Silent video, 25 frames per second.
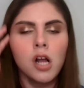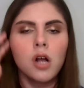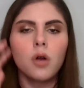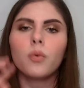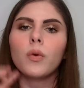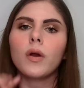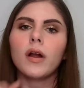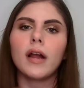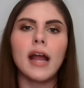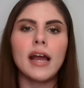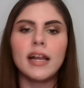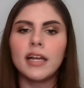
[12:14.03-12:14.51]

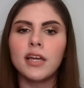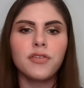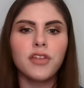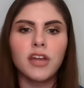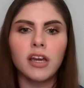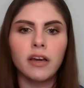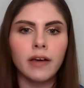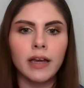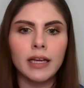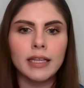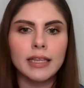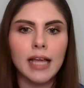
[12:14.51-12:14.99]
where
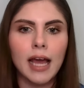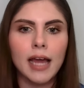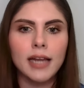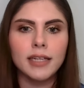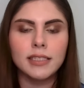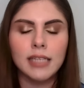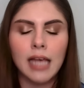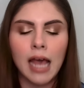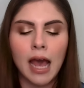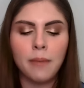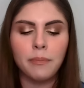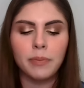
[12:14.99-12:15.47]
anything like that
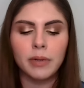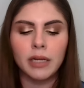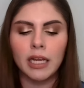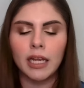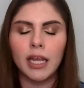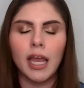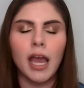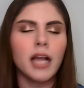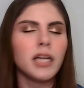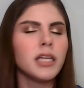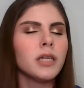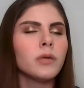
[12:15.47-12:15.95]
is happening,
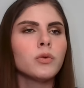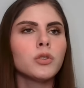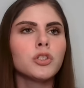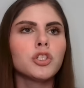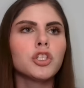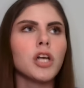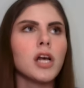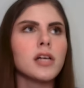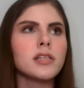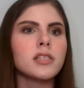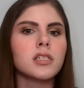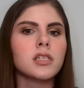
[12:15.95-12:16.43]
and it will
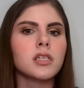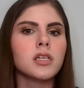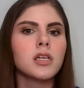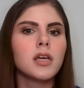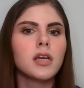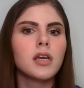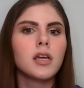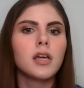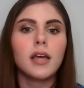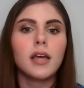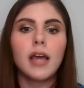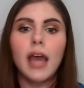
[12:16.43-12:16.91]
just
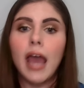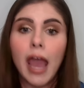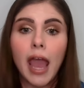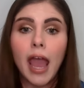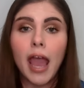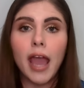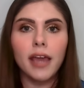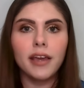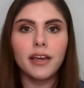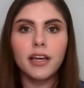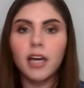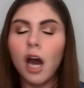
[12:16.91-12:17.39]

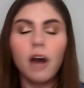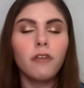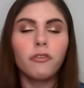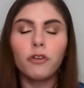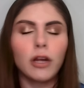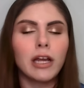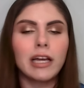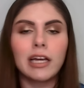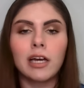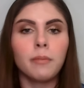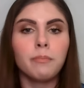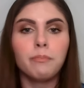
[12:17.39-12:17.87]
A, cover
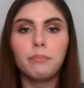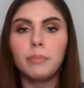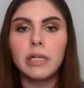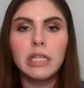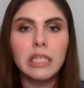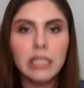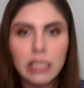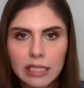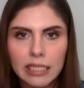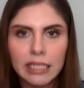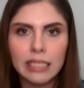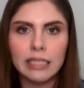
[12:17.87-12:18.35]
it
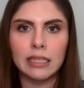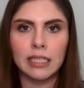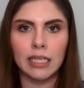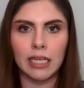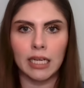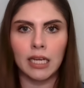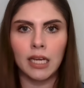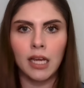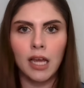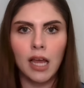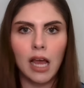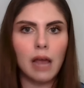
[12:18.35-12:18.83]

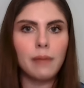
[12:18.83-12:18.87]
completely.